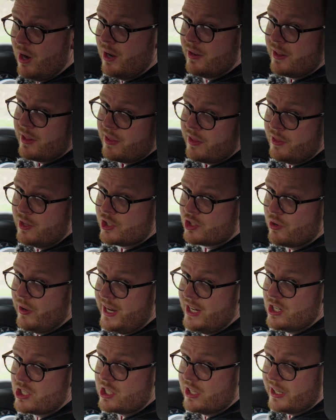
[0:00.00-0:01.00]
rather than the
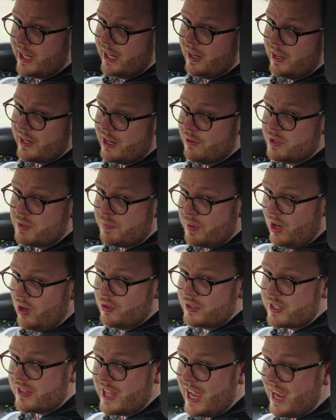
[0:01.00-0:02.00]
screen just looking like it was
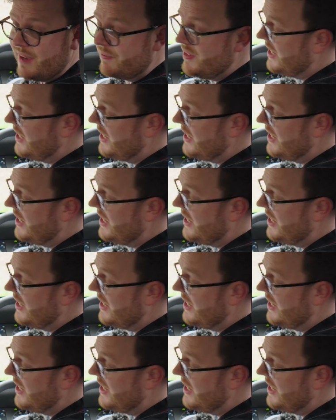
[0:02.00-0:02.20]
plonked there,